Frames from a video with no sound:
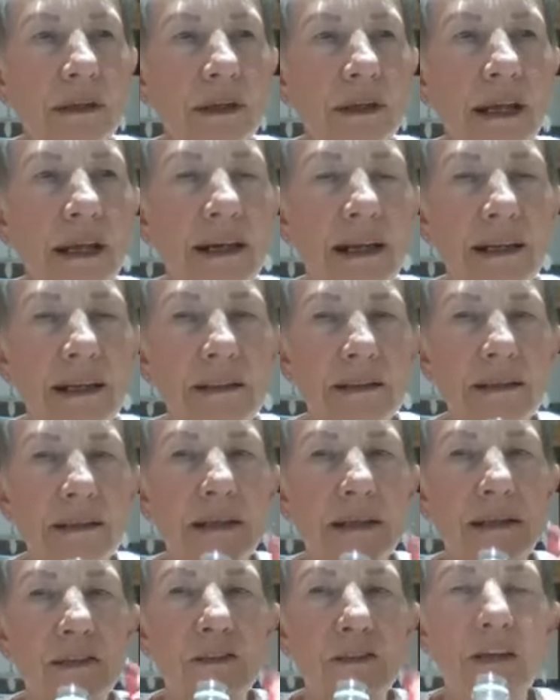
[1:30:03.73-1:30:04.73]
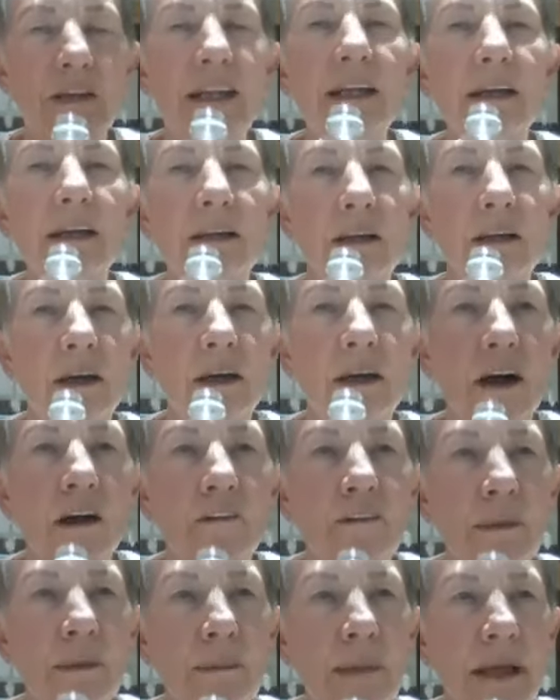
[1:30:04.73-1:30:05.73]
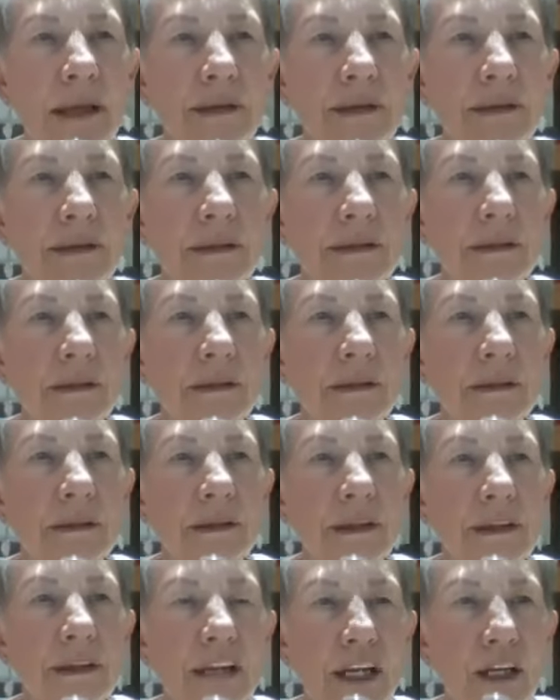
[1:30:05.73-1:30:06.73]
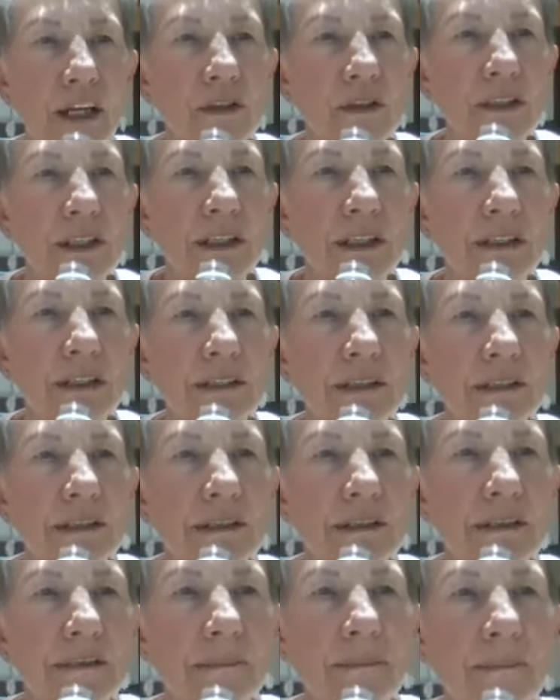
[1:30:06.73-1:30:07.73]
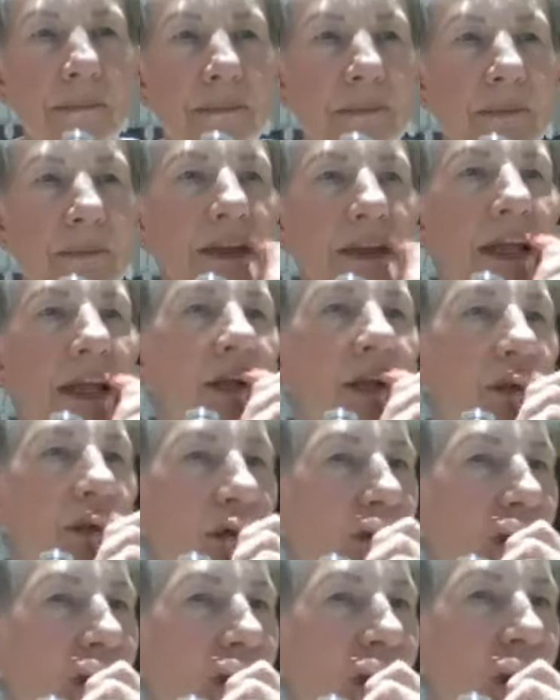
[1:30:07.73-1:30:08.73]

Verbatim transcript: and let's drink of the blood. Thank you, Jesus. Thank you, Lord.